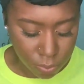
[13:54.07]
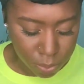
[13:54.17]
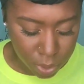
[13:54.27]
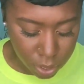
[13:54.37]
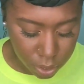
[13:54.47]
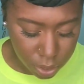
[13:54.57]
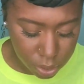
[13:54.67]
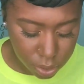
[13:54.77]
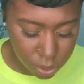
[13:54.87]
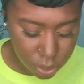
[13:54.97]
But
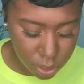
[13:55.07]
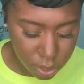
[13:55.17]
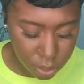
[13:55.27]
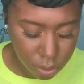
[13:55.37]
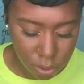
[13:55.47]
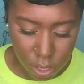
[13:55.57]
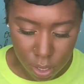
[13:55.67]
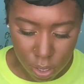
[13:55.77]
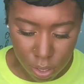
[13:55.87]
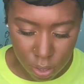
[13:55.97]
let's go
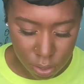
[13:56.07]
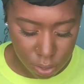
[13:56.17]
ahead.